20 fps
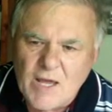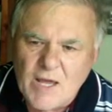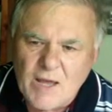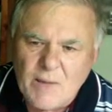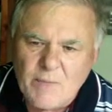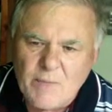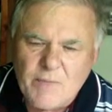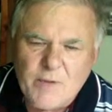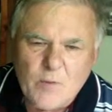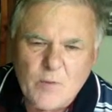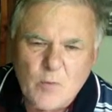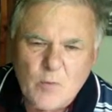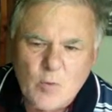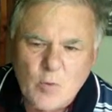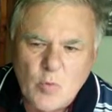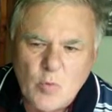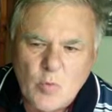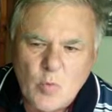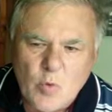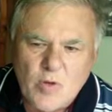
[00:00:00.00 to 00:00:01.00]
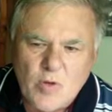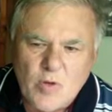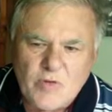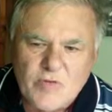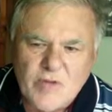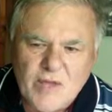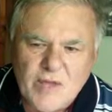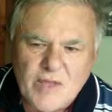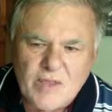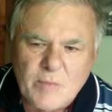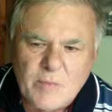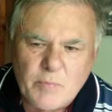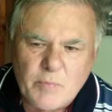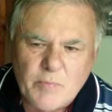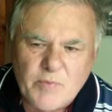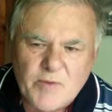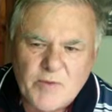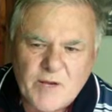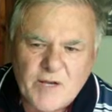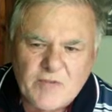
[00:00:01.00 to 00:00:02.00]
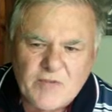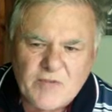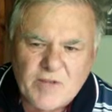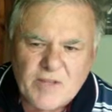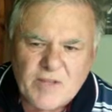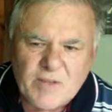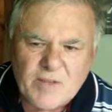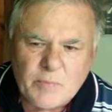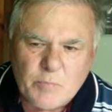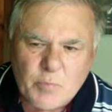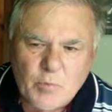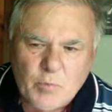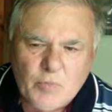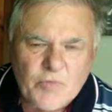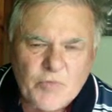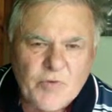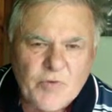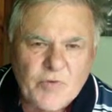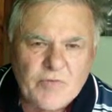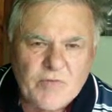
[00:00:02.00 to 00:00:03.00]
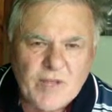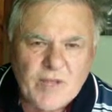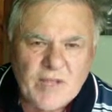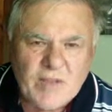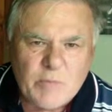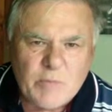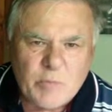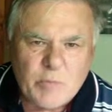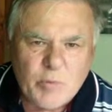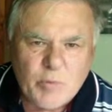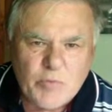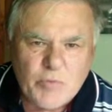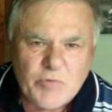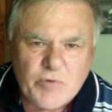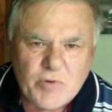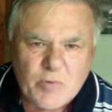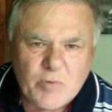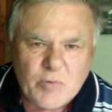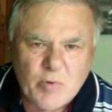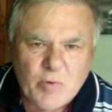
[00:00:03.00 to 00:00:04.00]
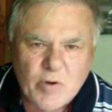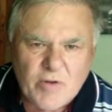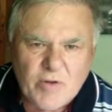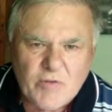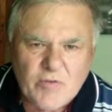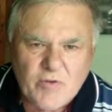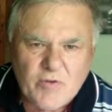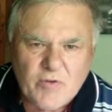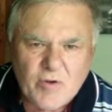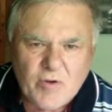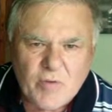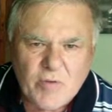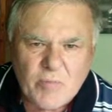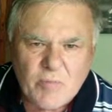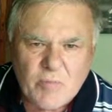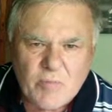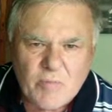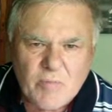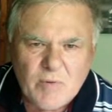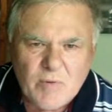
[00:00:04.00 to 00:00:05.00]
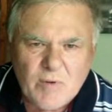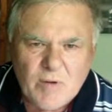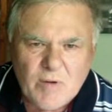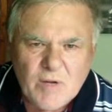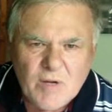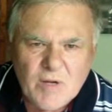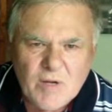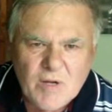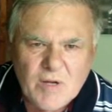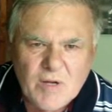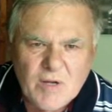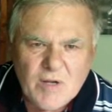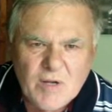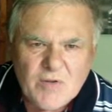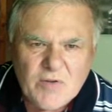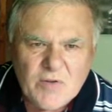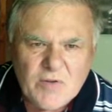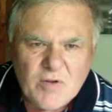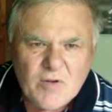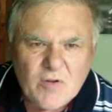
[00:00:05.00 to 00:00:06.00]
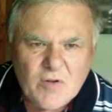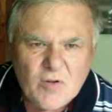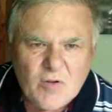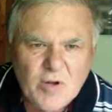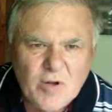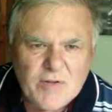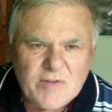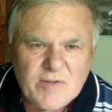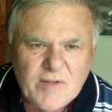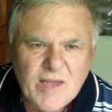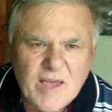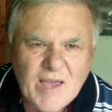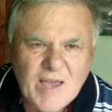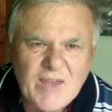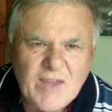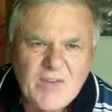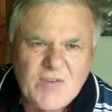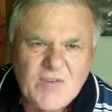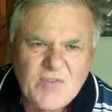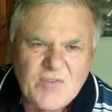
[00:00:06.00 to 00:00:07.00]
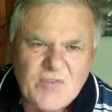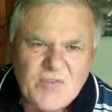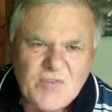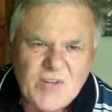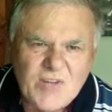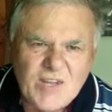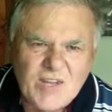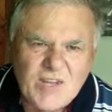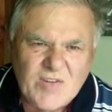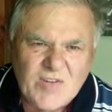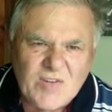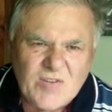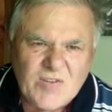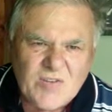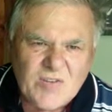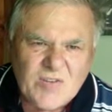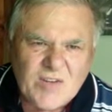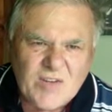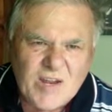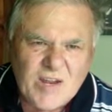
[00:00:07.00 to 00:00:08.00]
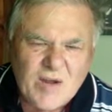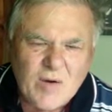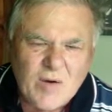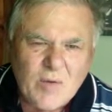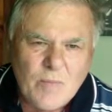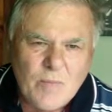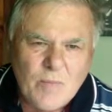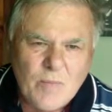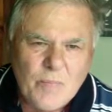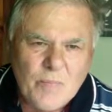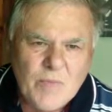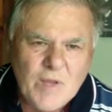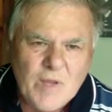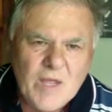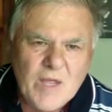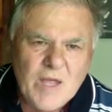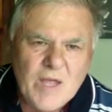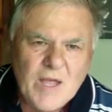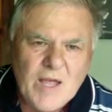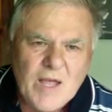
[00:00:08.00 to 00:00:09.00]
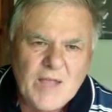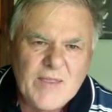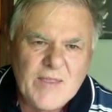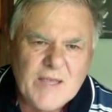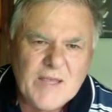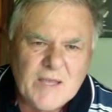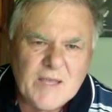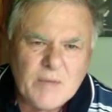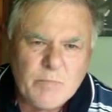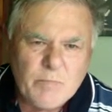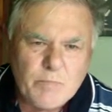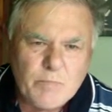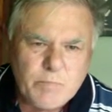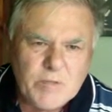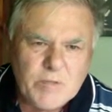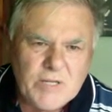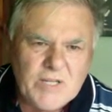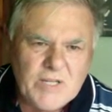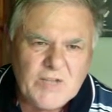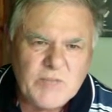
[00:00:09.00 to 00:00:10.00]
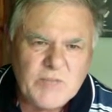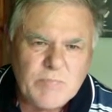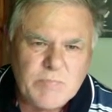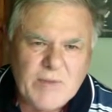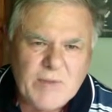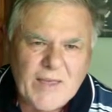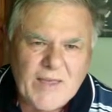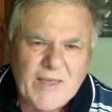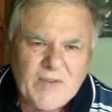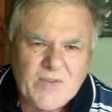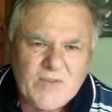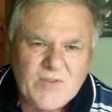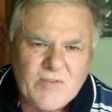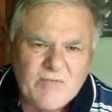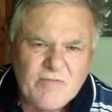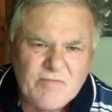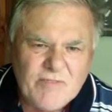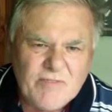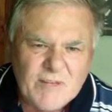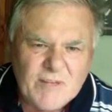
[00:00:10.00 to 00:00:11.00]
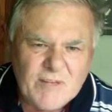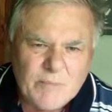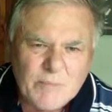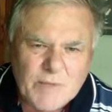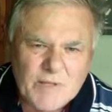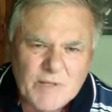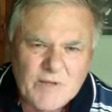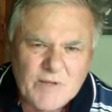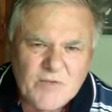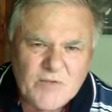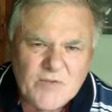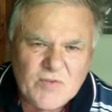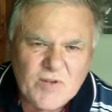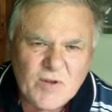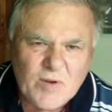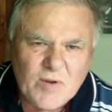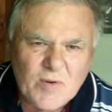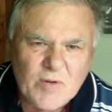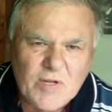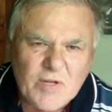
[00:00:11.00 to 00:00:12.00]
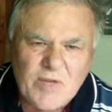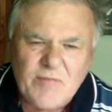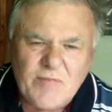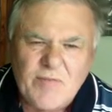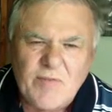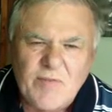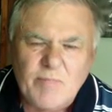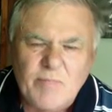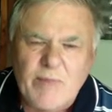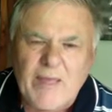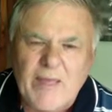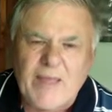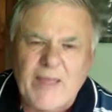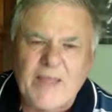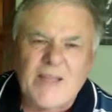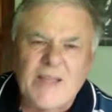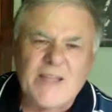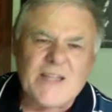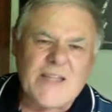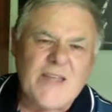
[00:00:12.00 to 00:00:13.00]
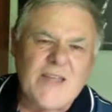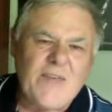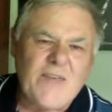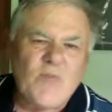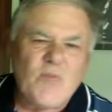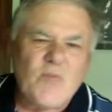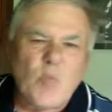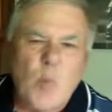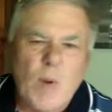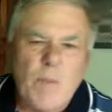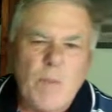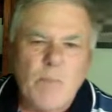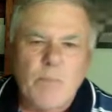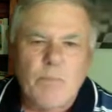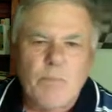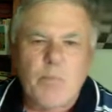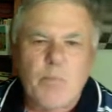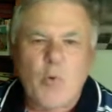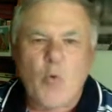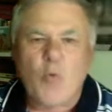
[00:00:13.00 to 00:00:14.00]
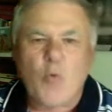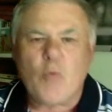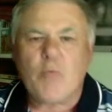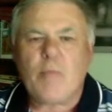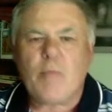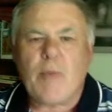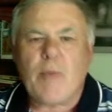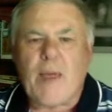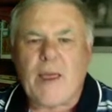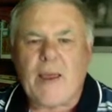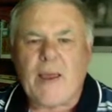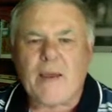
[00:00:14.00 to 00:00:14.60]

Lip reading: They all want to take they're going to take the pawns. They'll take the pawns at the right time. So knight to a6. Now that completes black's development. So even if black gives one pawn back,